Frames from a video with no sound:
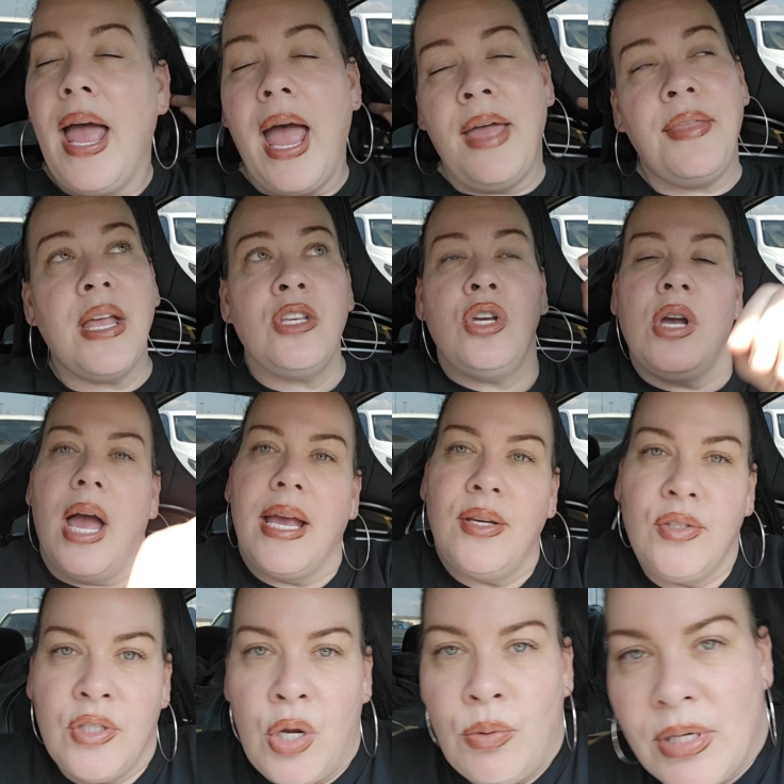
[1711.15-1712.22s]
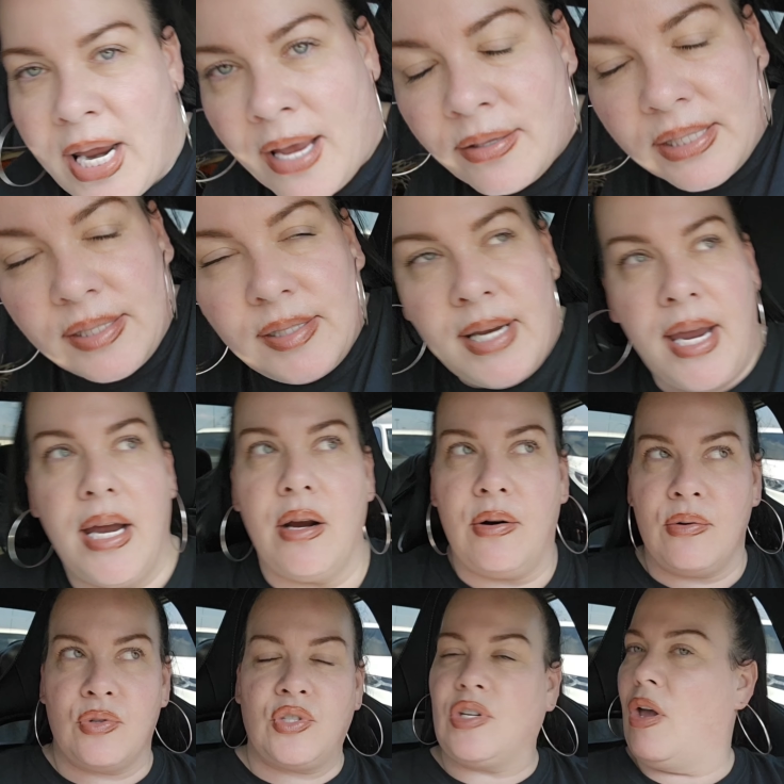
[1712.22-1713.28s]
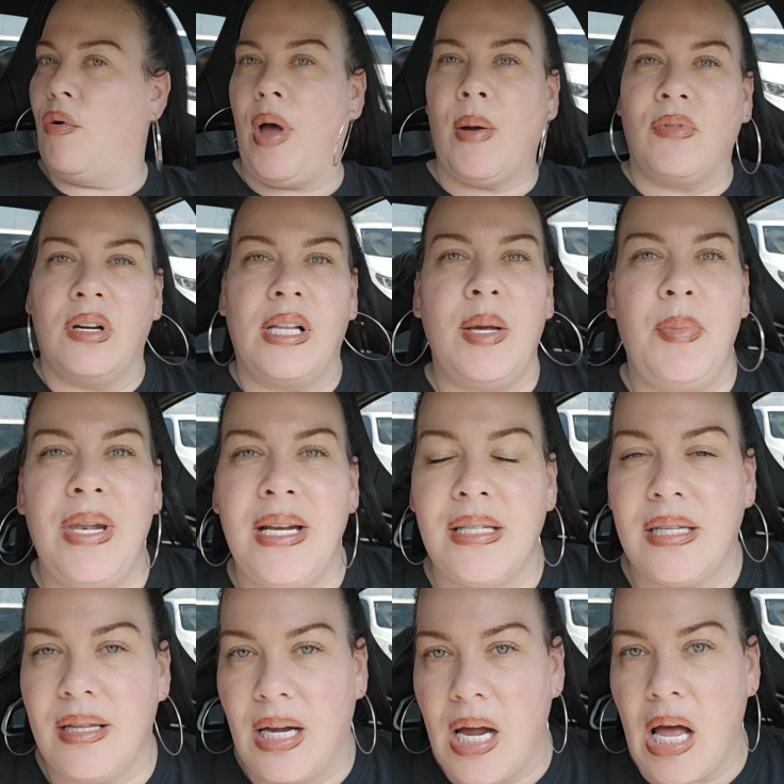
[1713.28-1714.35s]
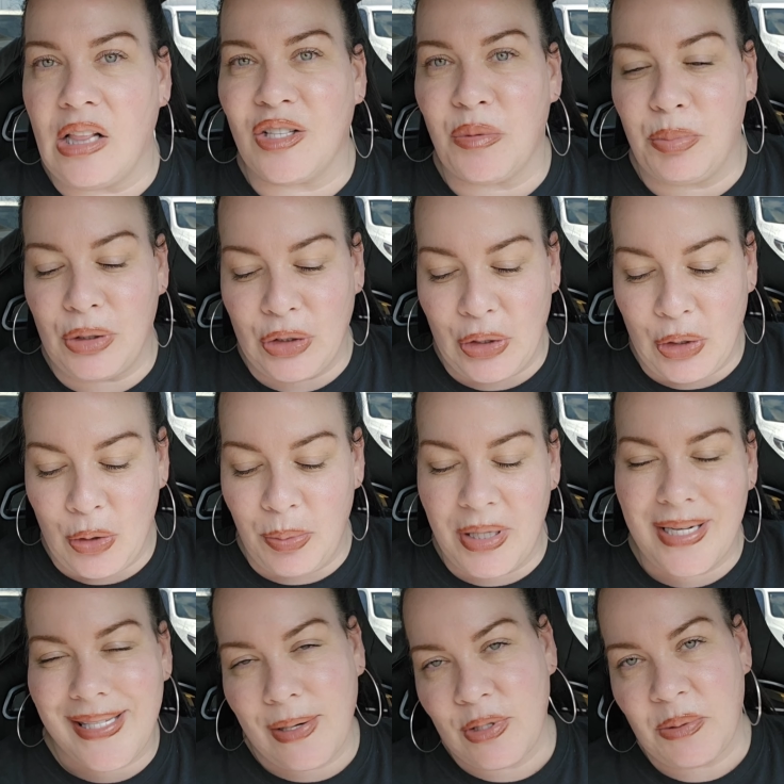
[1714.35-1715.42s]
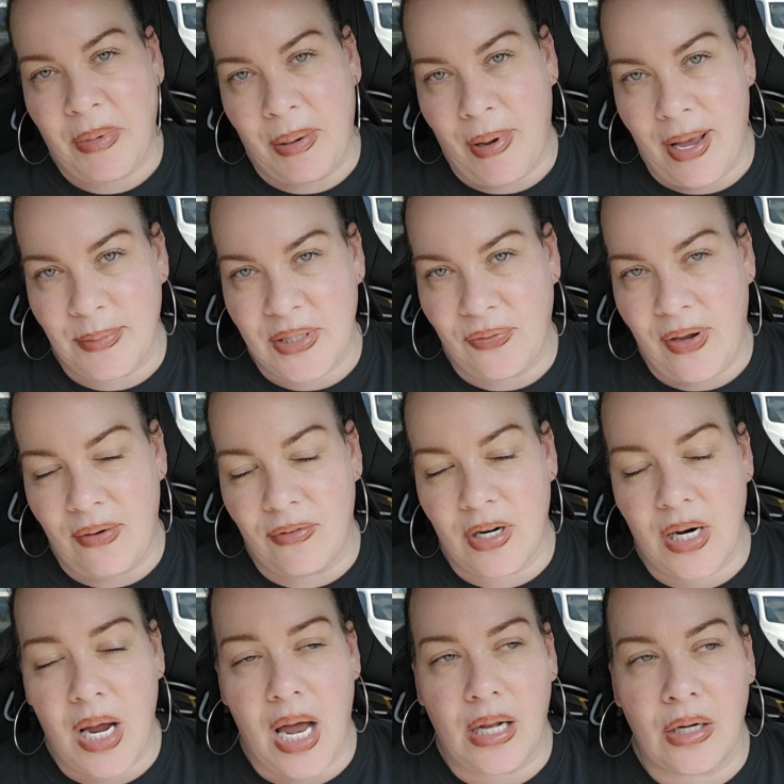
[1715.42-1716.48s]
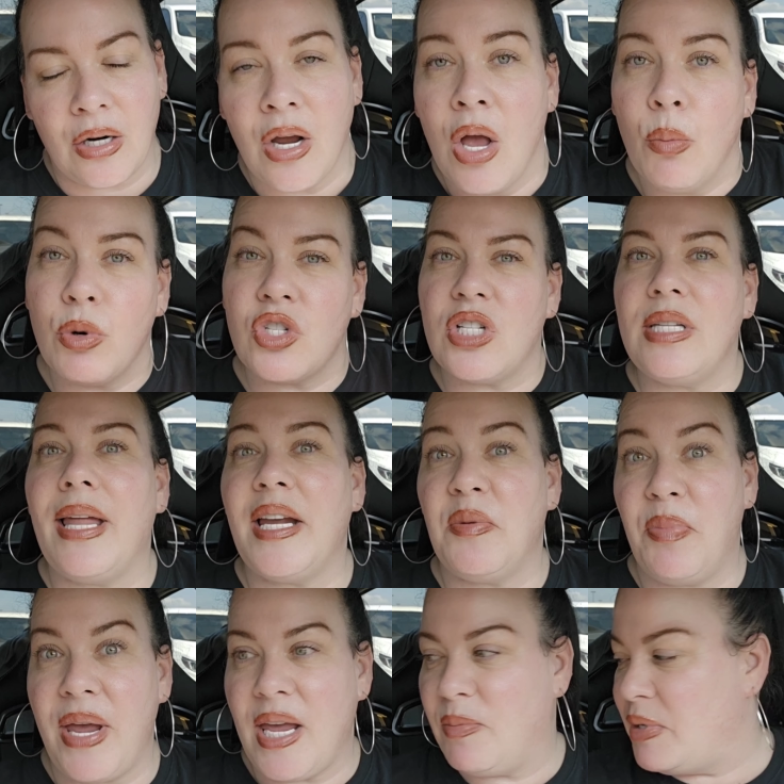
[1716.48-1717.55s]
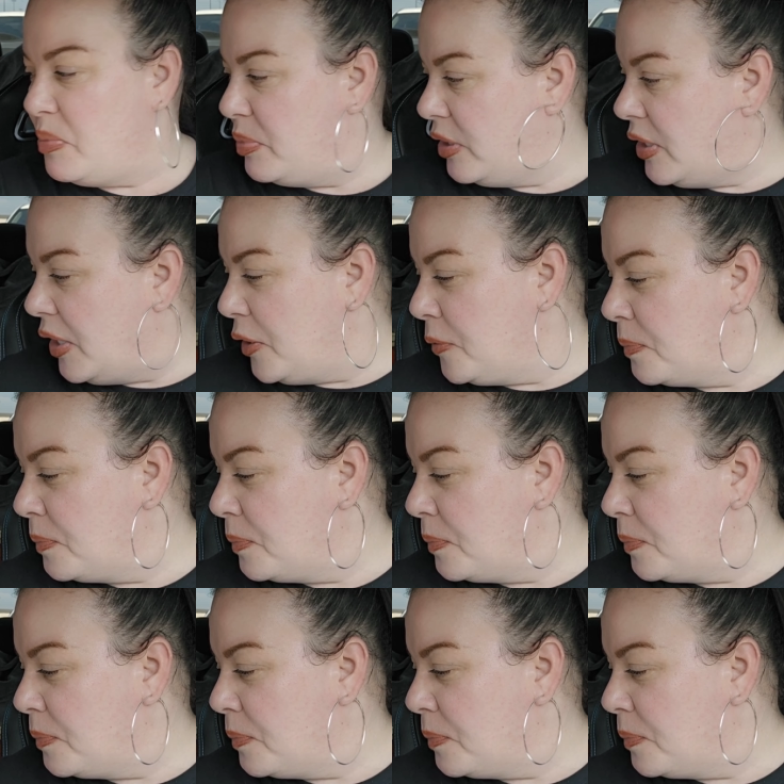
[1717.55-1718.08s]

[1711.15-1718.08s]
And then you guys know downstairs. So I've really been into the color blue because that was my mom's favorite color. Well, she liked baby blue.